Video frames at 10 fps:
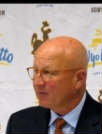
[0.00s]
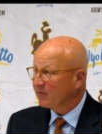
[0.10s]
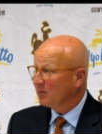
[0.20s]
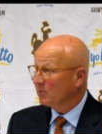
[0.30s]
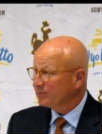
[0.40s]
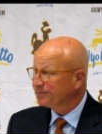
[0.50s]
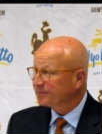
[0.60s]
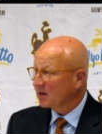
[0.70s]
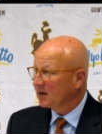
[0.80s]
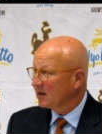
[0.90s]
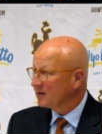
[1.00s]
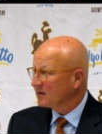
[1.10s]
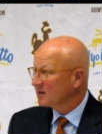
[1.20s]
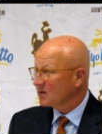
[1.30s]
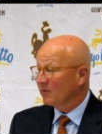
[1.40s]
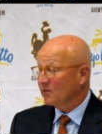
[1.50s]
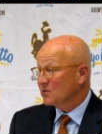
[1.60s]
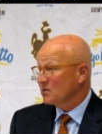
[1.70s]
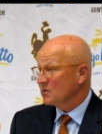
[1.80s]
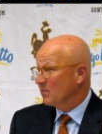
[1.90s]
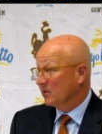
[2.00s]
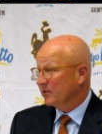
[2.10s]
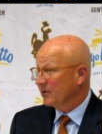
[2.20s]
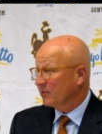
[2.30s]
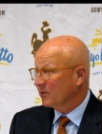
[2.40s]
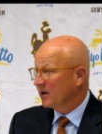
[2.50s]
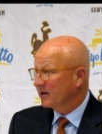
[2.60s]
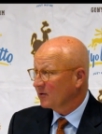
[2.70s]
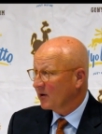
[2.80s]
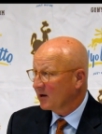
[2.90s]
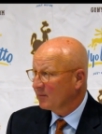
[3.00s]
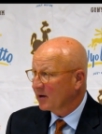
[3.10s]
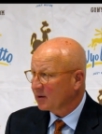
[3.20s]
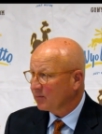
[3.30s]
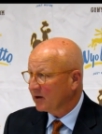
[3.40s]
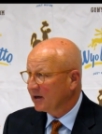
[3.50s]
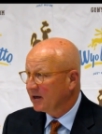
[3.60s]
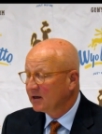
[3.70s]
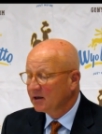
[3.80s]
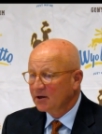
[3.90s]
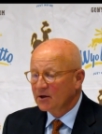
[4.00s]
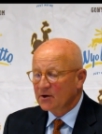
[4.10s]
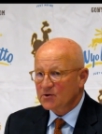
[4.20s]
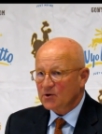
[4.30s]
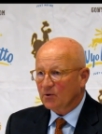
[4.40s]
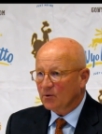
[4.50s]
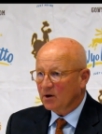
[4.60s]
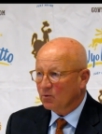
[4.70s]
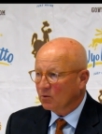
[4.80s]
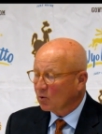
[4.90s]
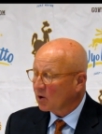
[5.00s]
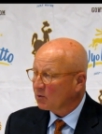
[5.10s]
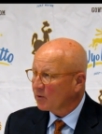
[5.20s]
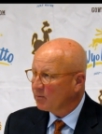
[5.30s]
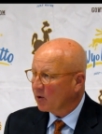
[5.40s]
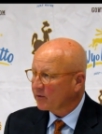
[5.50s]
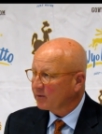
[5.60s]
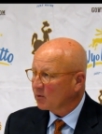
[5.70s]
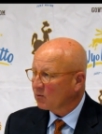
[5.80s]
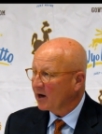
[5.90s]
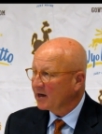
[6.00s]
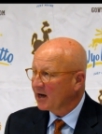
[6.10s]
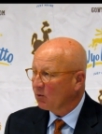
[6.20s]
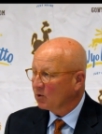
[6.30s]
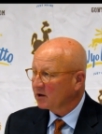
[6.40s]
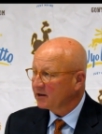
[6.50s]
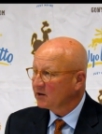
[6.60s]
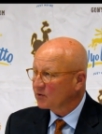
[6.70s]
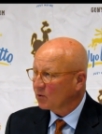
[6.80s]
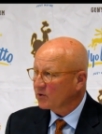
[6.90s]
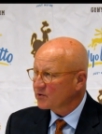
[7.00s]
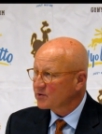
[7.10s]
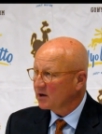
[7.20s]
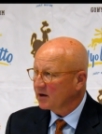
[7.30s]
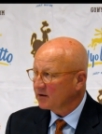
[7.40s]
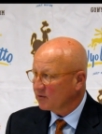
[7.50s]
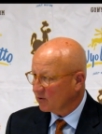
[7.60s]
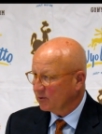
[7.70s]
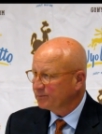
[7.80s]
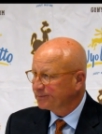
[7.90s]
fumble, and some of it's his ability to run and go down and make a play. So we'll work with both of them, but right now we'll lean towards Drew.